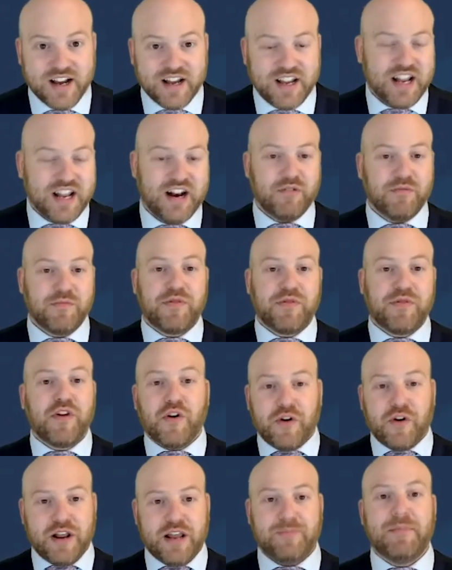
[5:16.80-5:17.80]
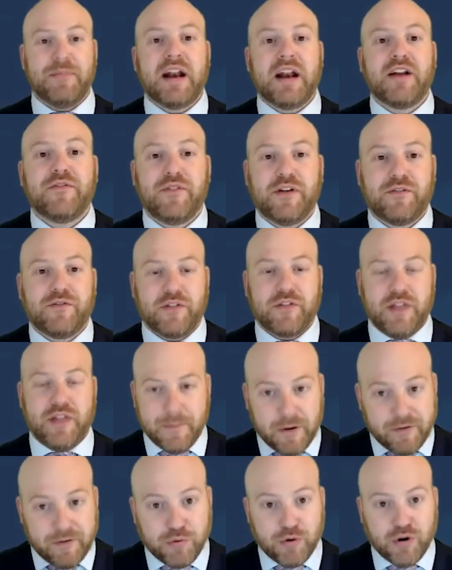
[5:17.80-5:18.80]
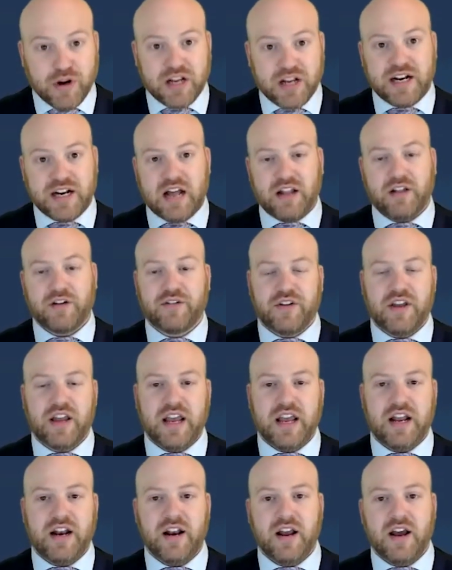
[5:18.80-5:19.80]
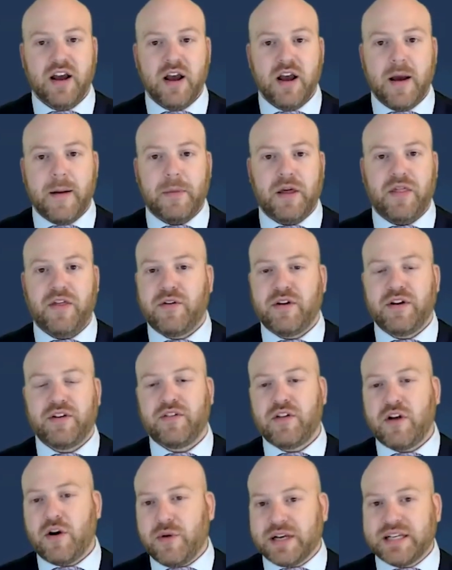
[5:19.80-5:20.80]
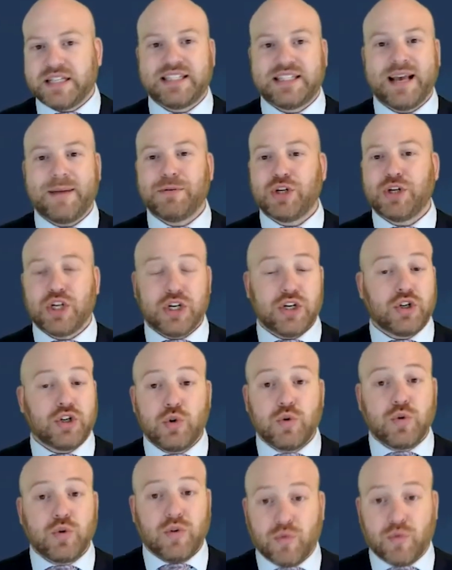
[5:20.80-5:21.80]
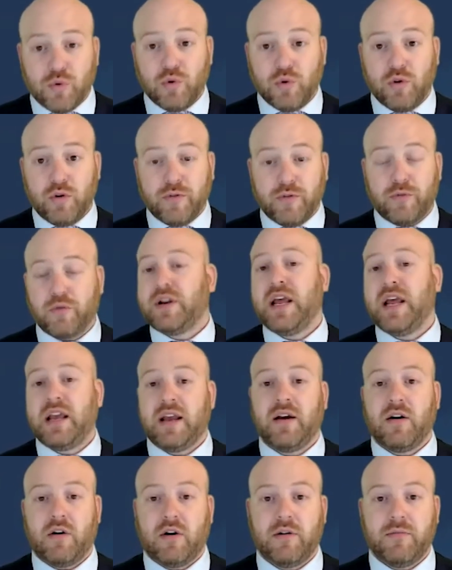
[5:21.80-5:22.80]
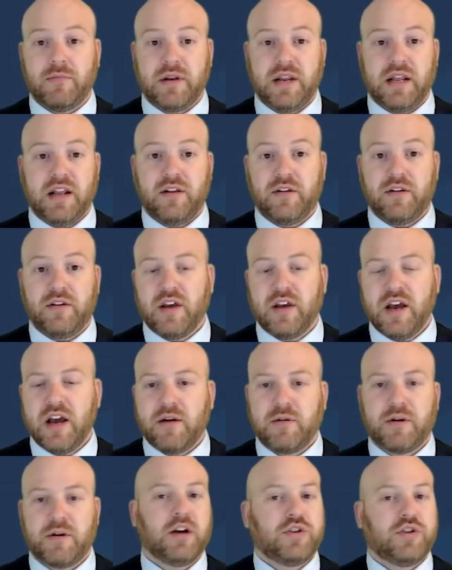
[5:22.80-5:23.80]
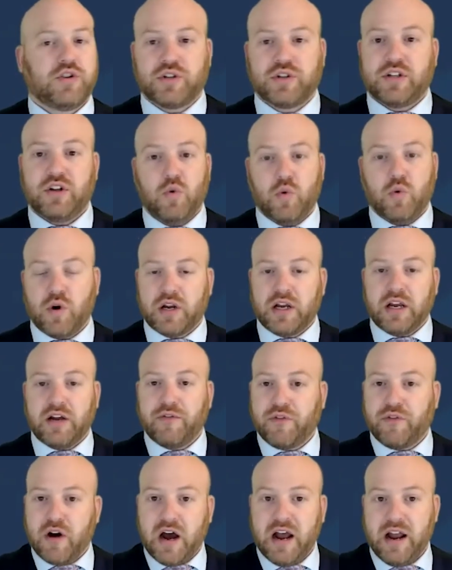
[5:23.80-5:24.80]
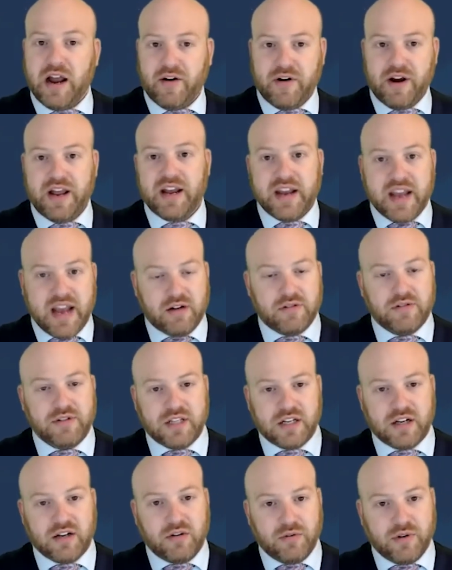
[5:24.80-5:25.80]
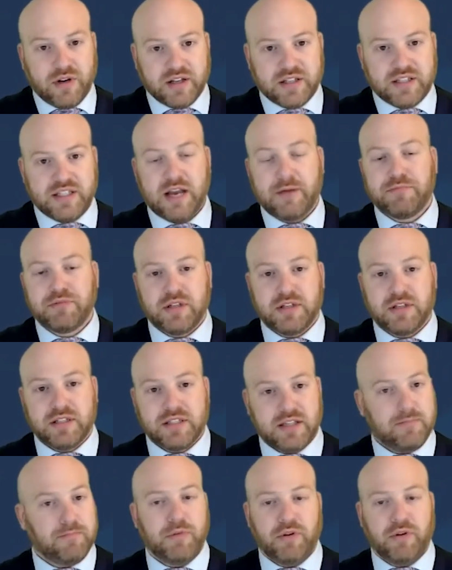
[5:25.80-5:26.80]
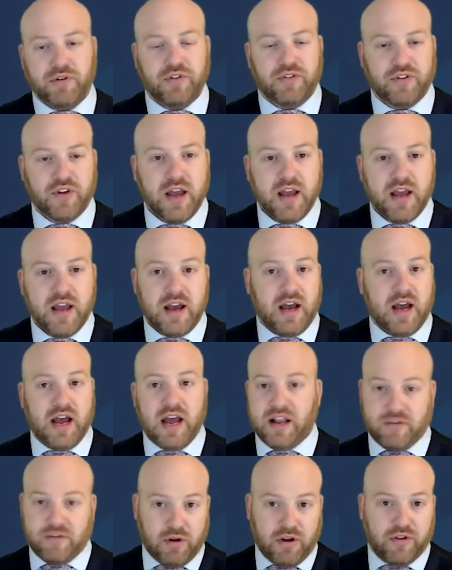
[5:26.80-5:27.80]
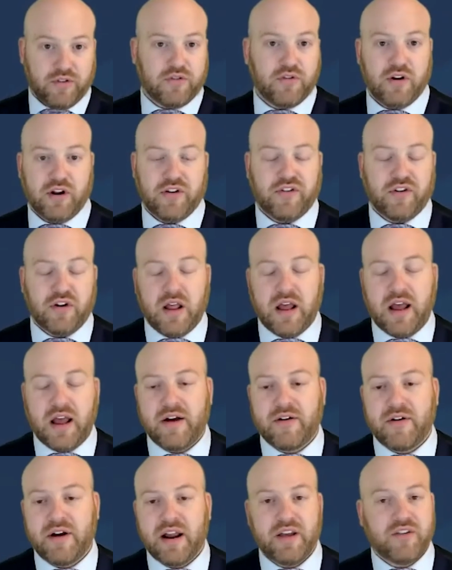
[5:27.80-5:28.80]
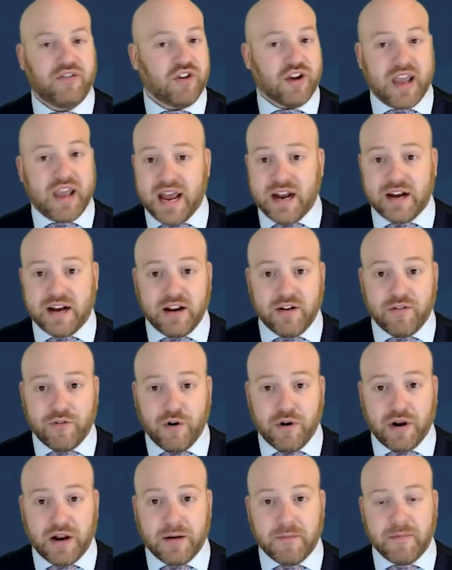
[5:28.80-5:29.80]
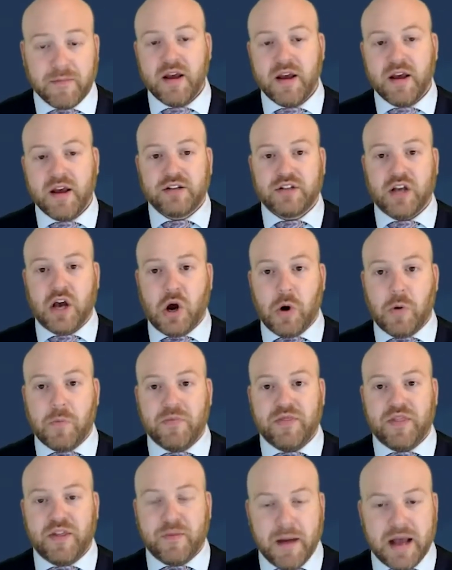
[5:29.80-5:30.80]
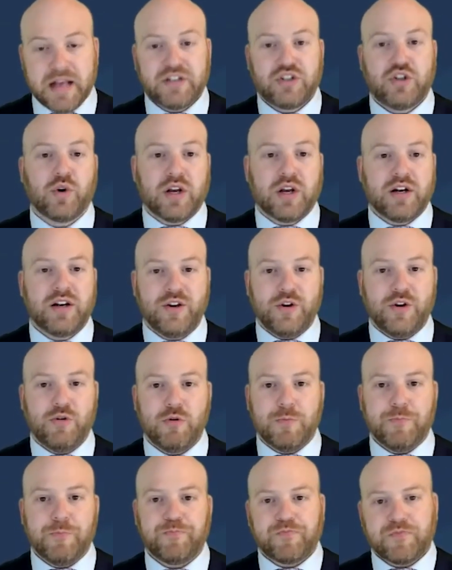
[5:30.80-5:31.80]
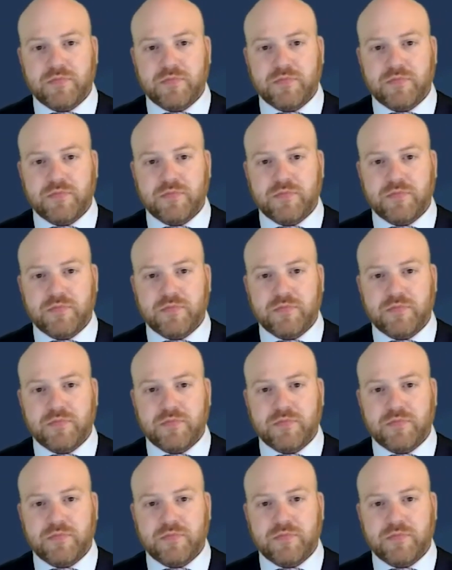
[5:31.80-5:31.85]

you know, thirty benefit for them of putting dollars in, but there is no exception to the rule for taking R M Ds because you're still working for I R A accounts, including S E Ps and Simples, uh, as well as traditional I R As. You can't convert it. So the best you can do